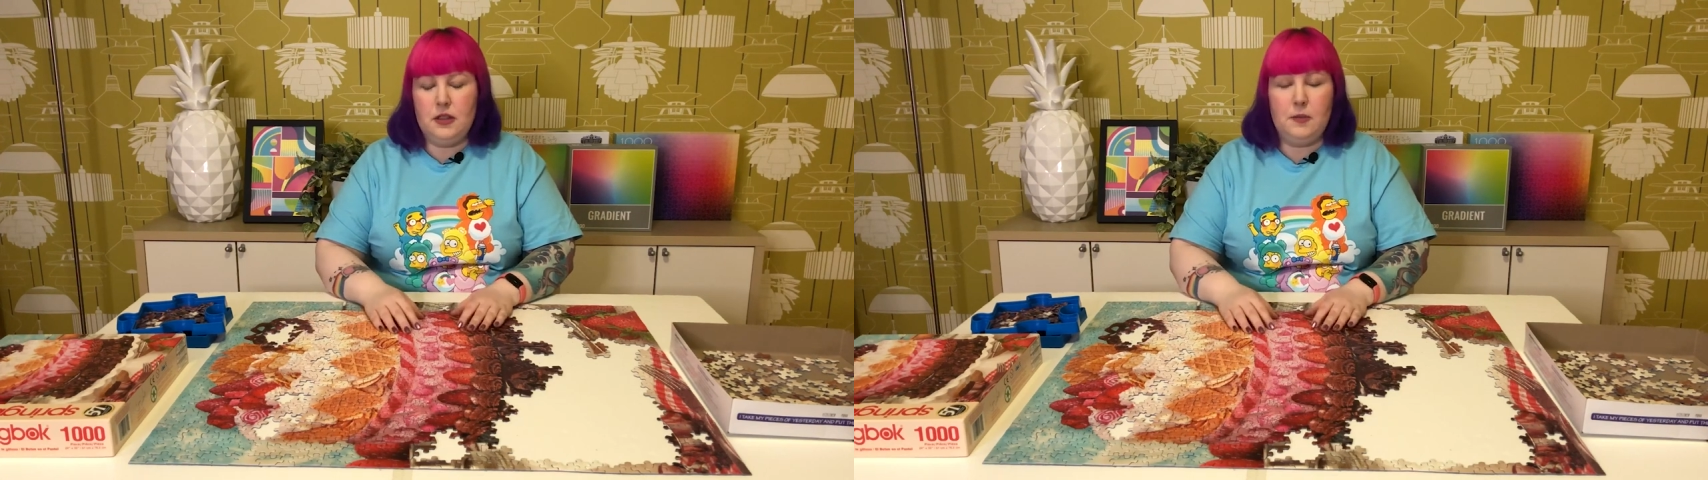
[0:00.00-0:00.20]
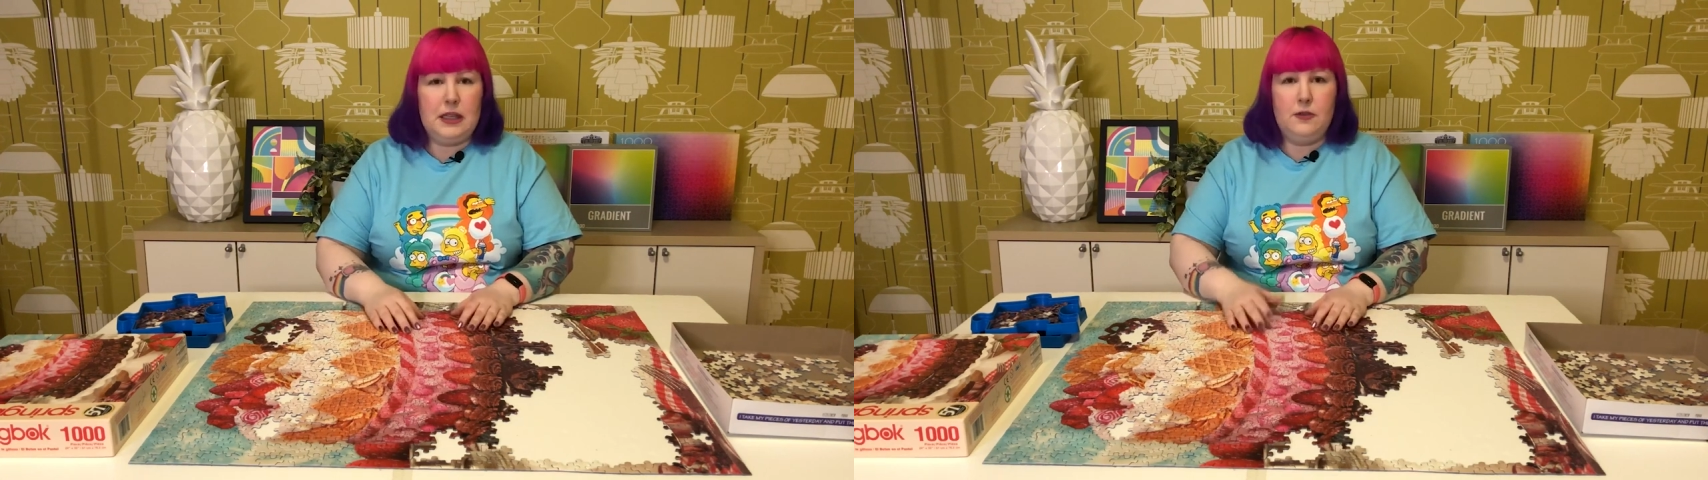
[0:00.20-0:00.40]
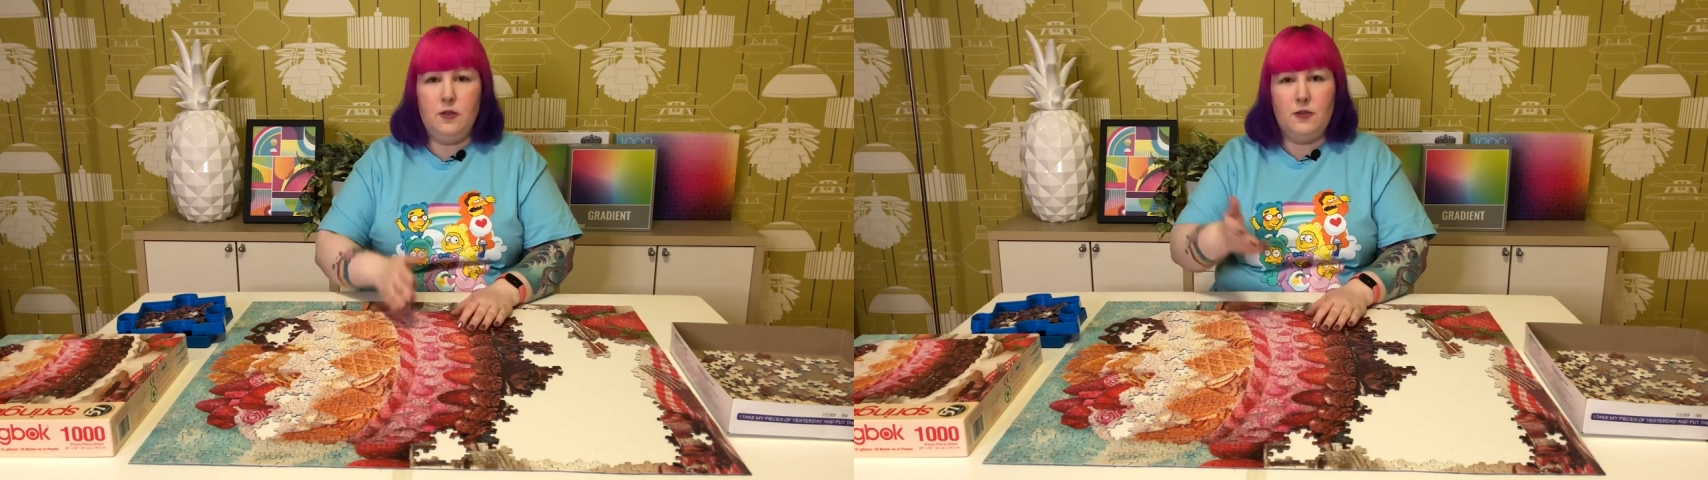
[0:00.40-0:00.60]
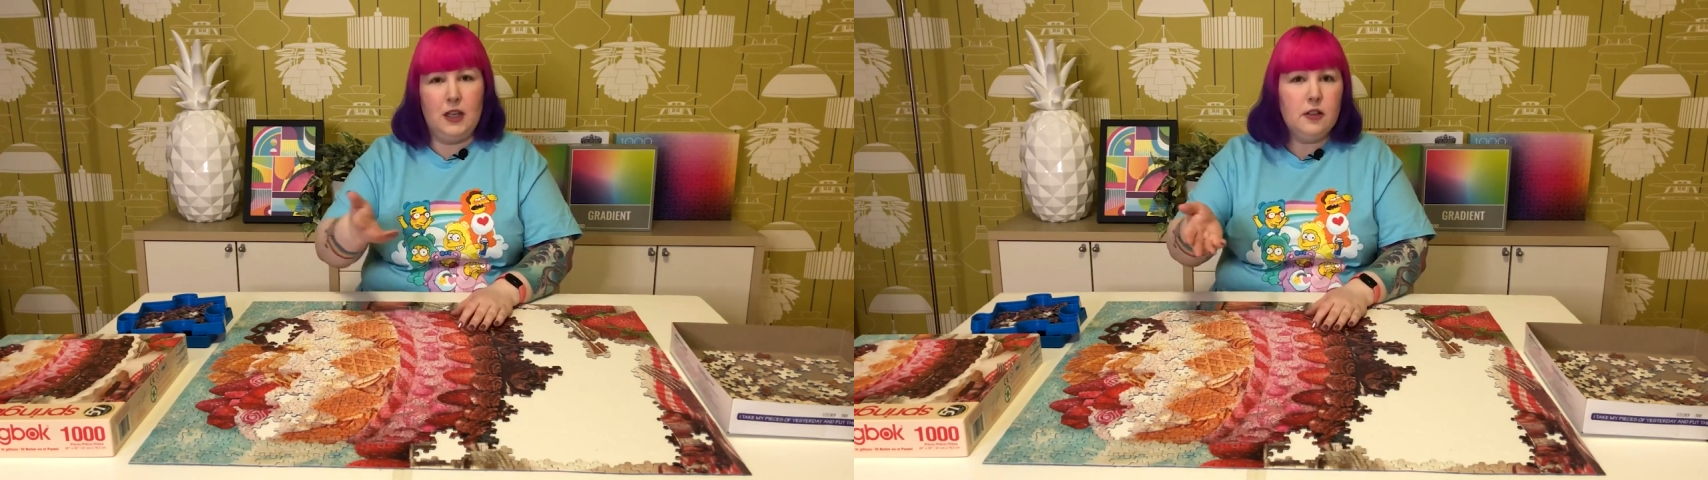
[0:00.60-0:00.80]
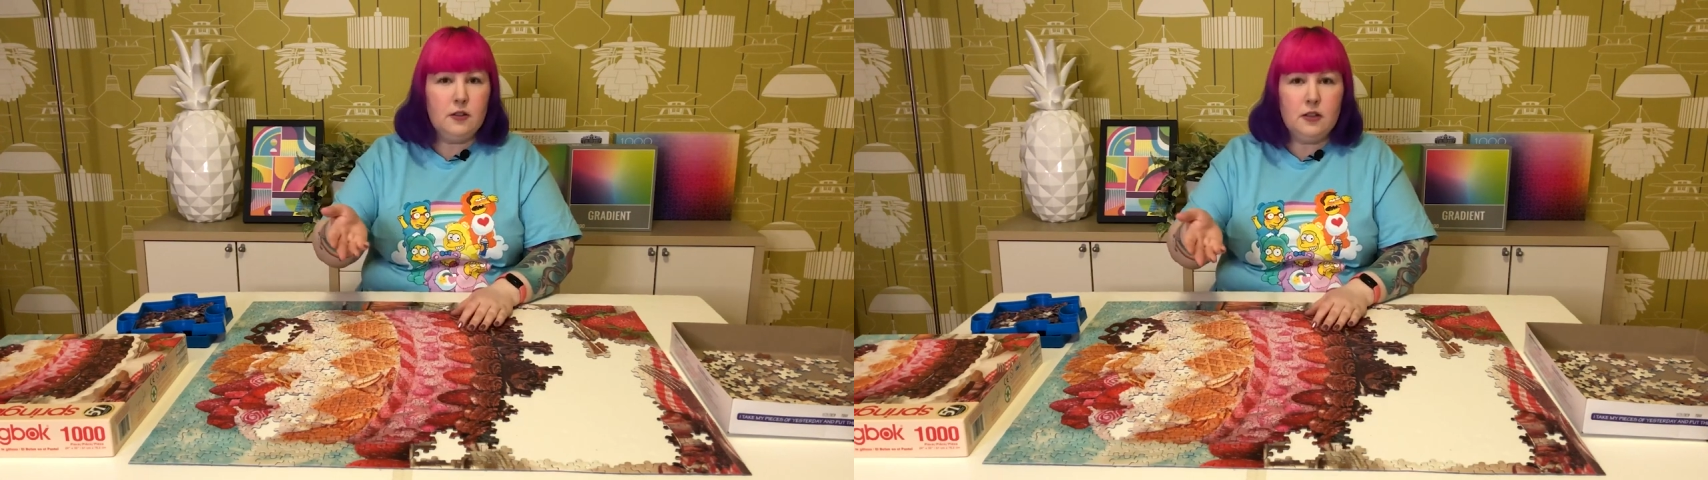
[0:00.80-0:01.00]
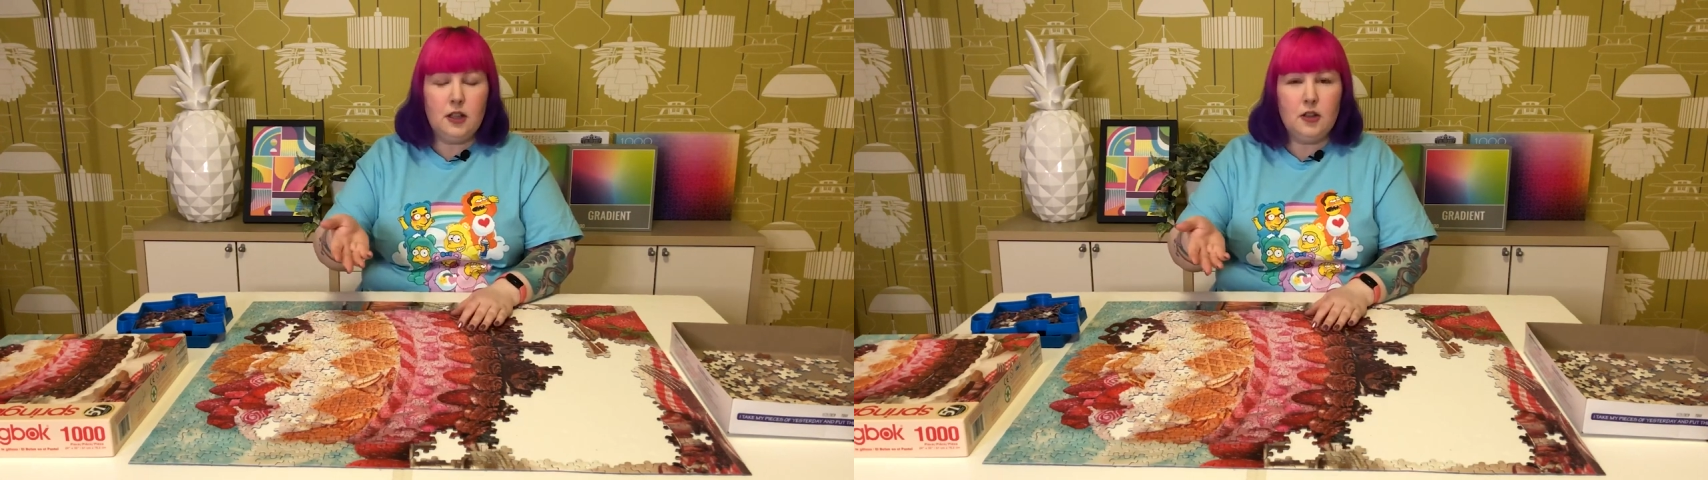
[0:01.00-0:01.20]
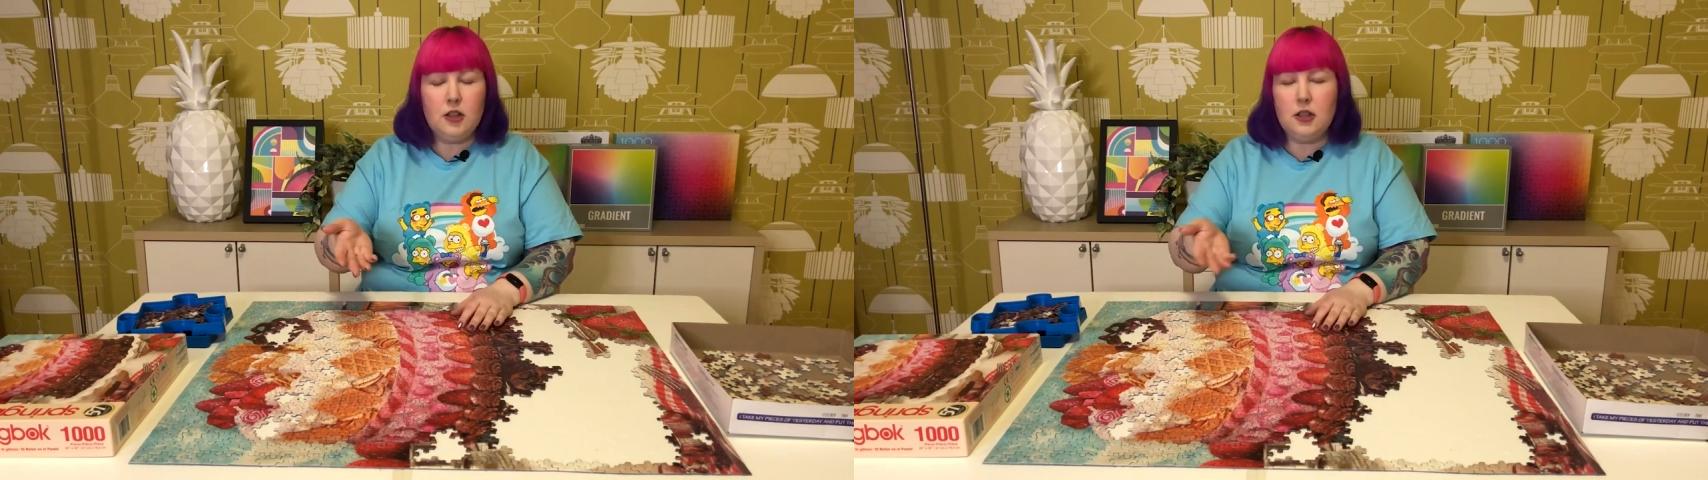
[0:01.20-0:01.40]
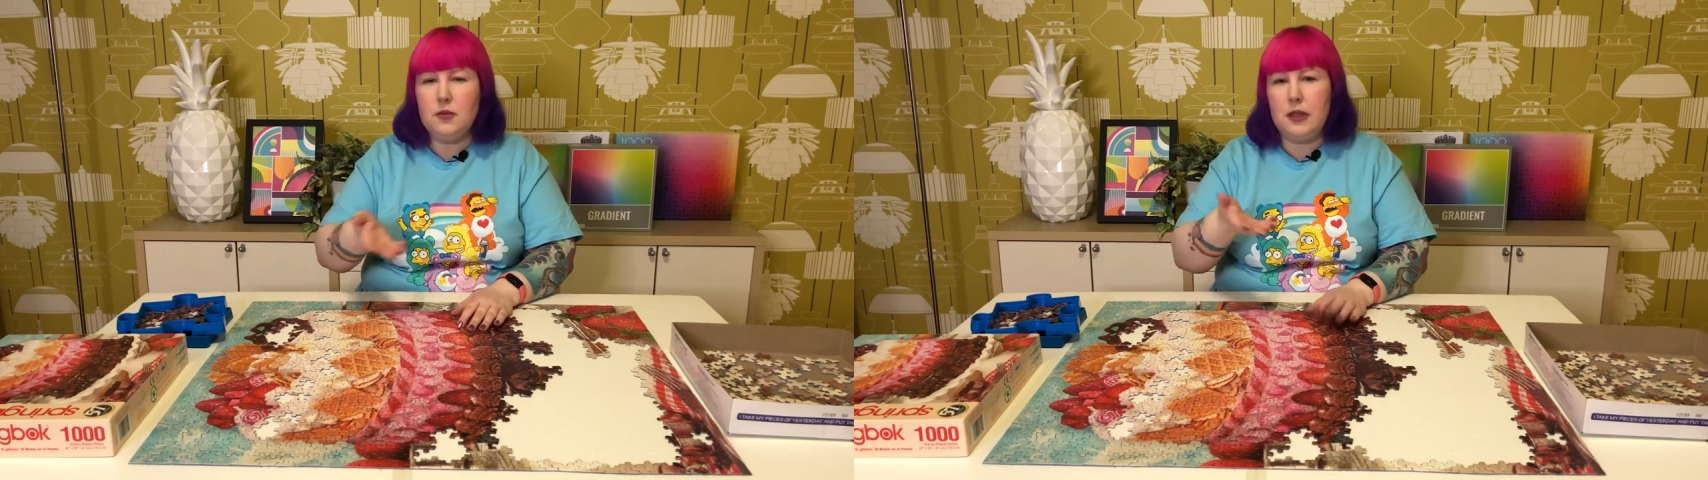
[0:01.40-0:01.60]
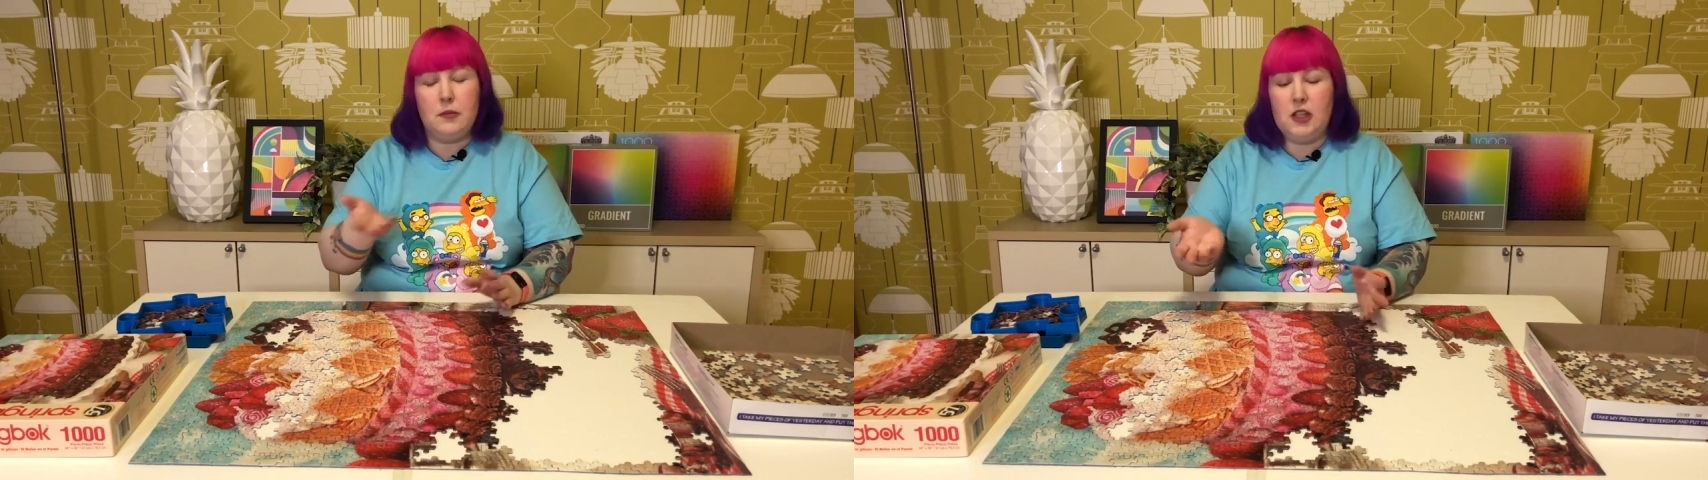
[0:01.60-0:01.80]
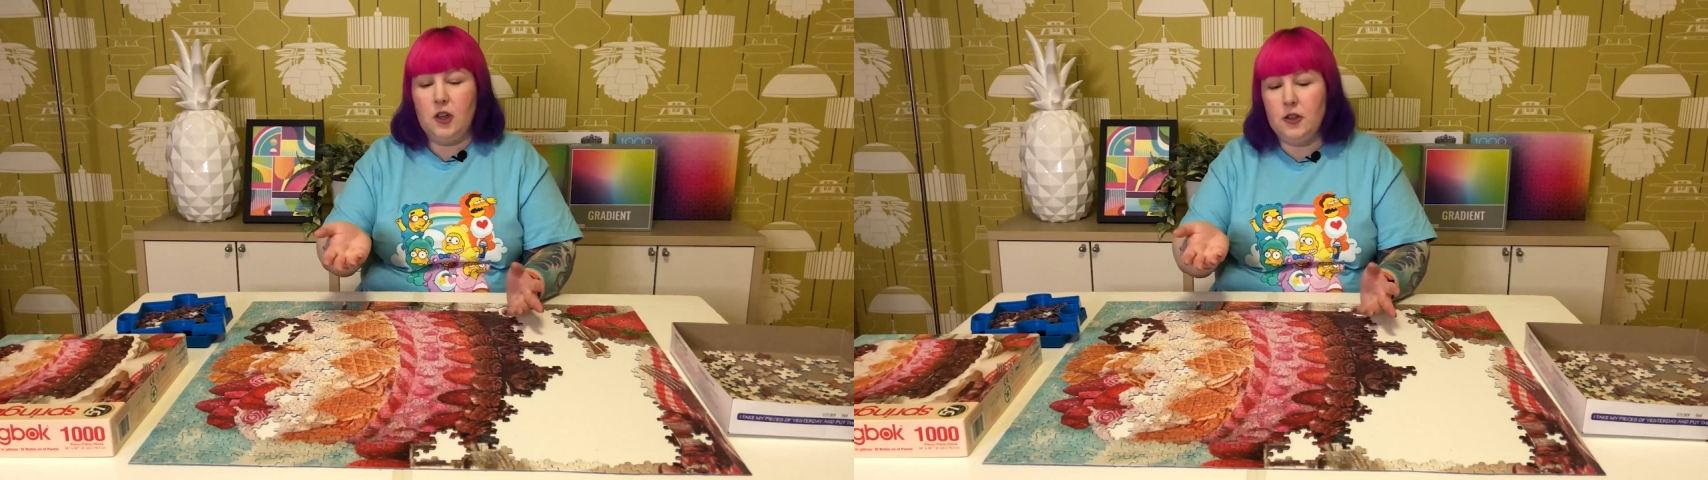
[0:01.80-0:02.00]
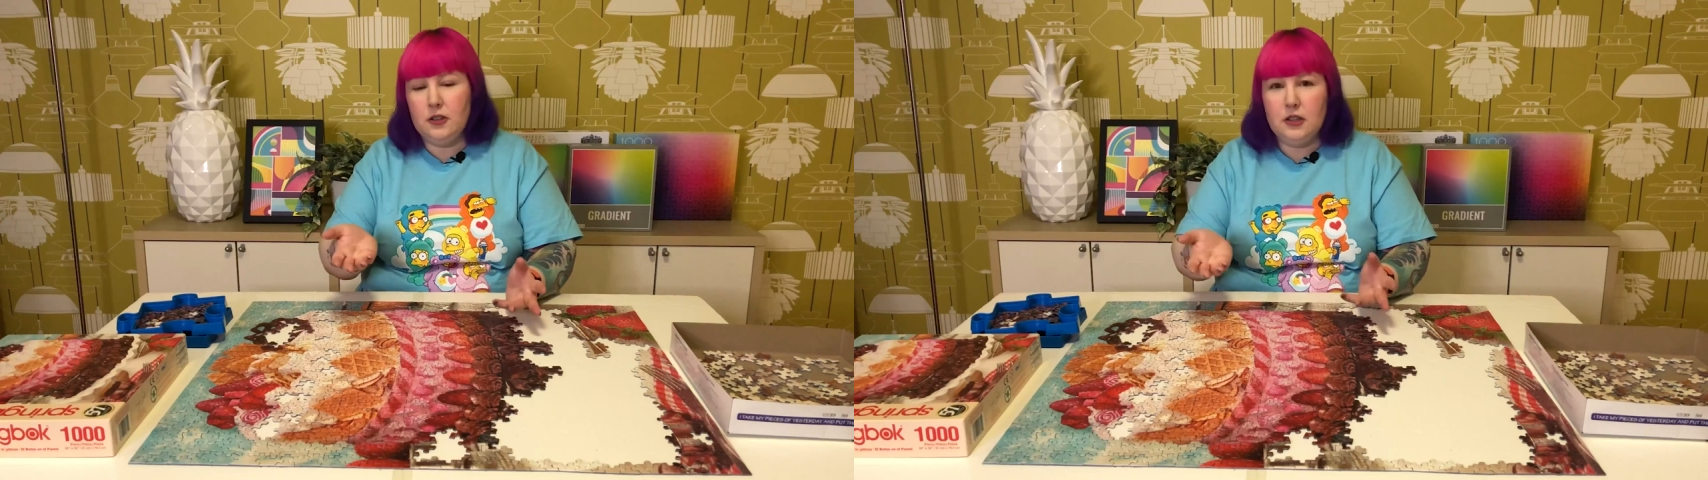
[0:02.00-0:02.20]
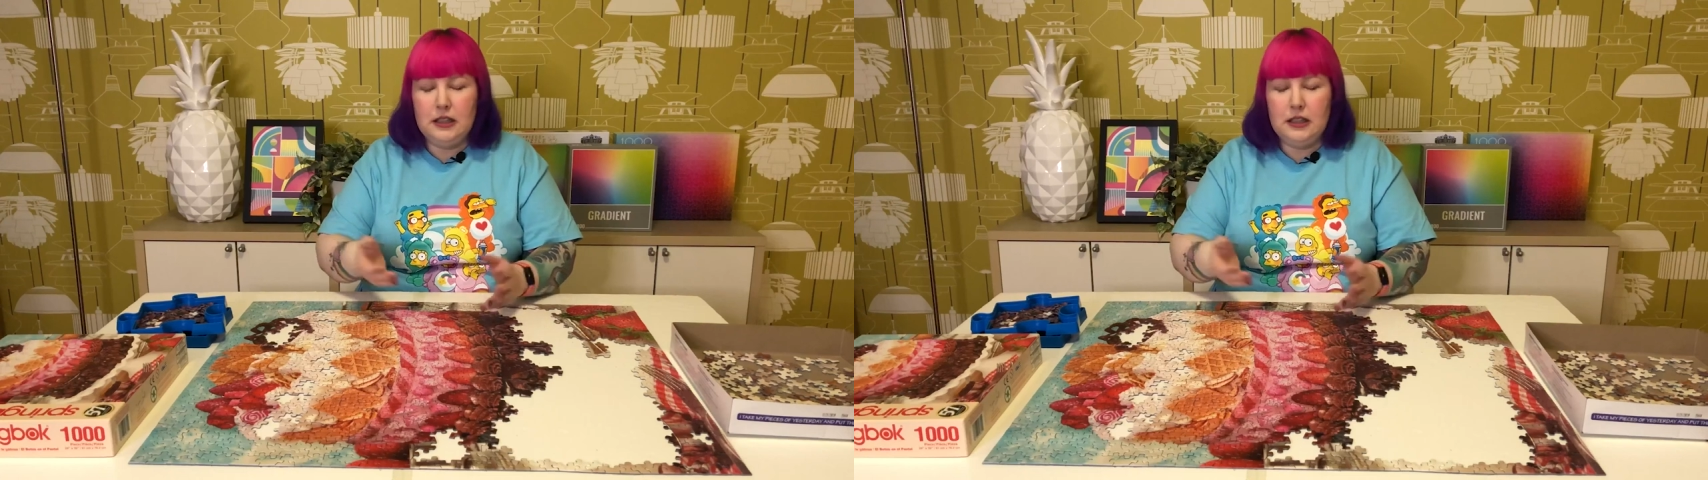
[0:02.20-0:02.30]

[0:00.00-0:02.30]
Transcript: I mean, if you've done a lot of them, let me know.